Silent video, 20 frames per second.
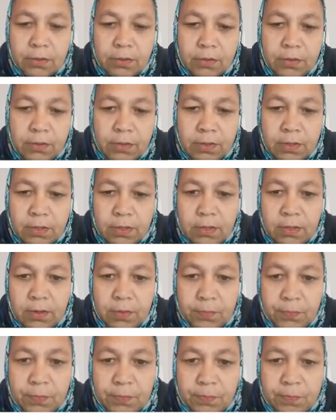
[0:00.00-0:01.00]

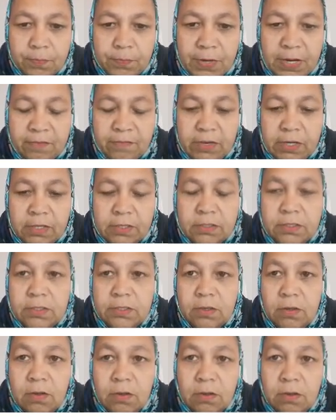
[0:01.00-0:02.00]
the
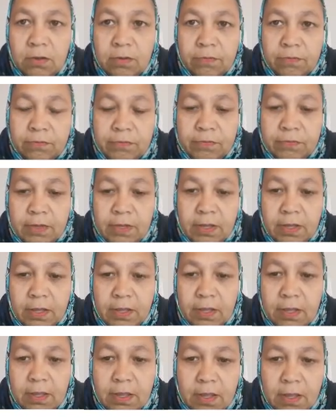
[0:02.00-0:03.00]
prevalence of
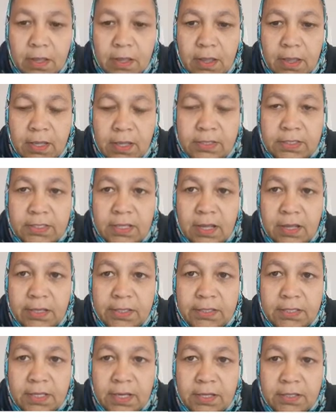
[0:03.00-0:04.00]

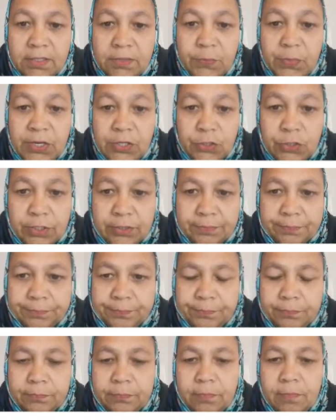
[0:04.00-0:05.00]
anxiety and depression.
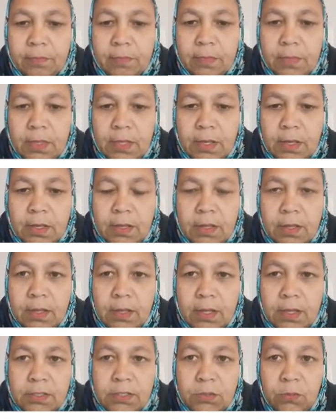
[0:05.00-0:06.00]

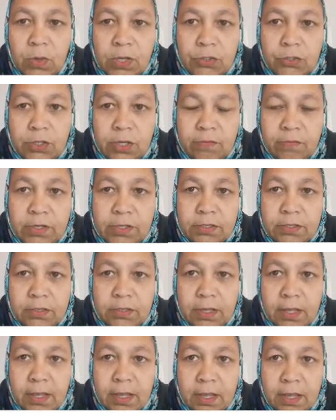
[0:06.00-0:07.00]
And so once you have a
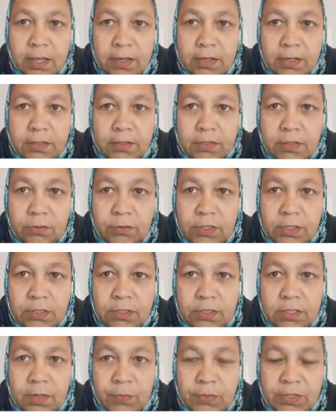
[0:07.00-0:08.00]
little anecdote
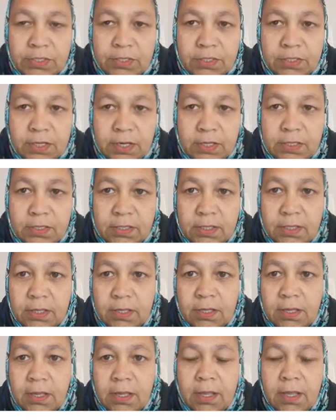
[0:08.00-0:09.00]

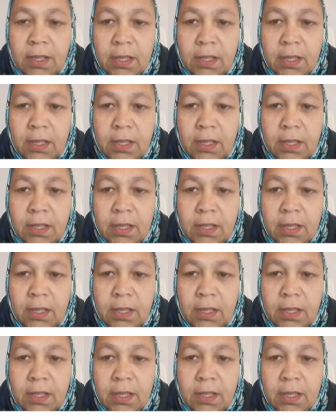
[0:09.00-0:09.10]
demonstrating